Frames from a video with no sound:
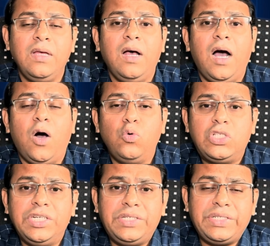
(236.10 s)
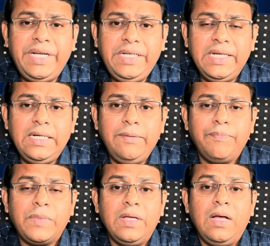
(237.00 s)
How is it treated?
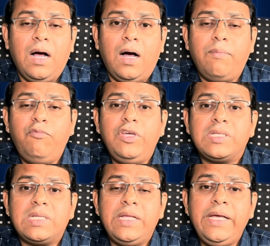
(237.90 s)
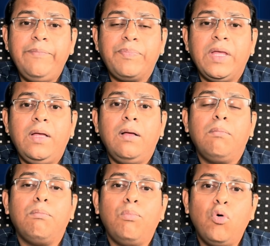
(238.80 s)
Obviously,
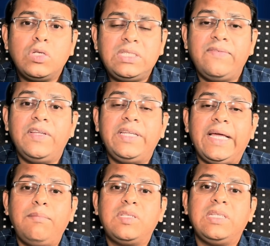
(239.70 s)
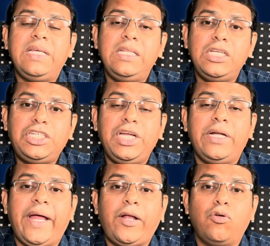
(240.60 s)
most of the times initial
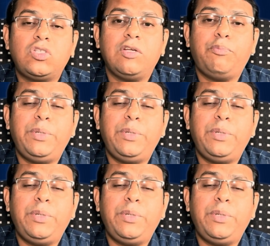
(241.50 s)
diagnosis of